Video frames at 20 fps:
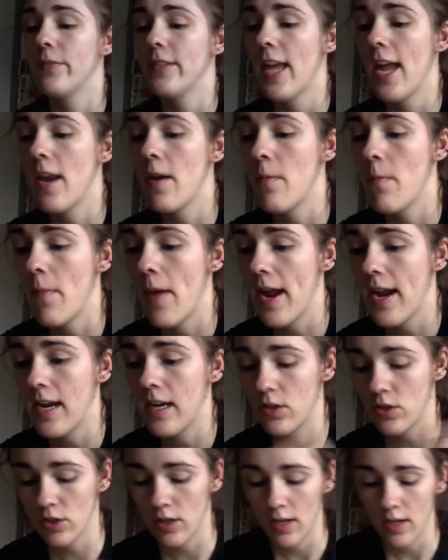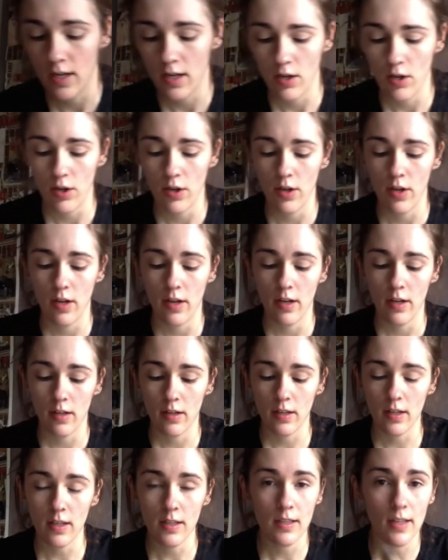10 beige.
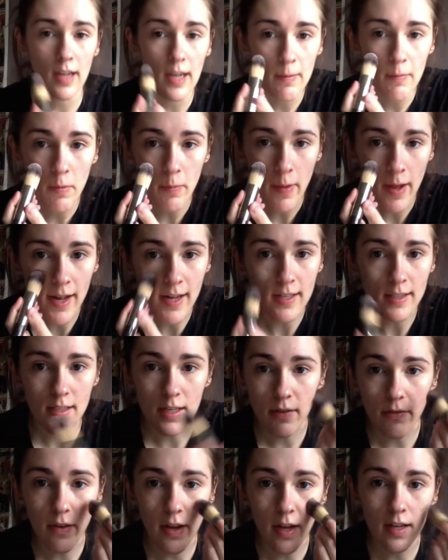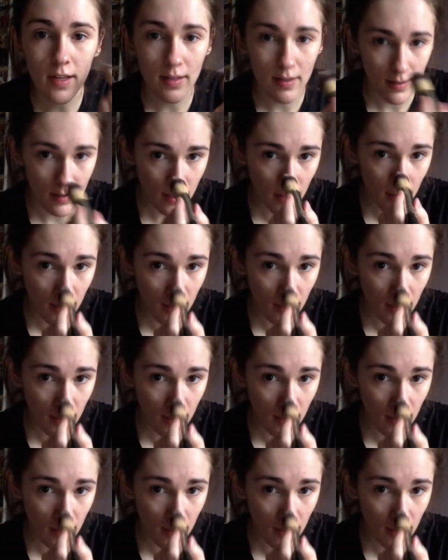Because I'm a pasty face.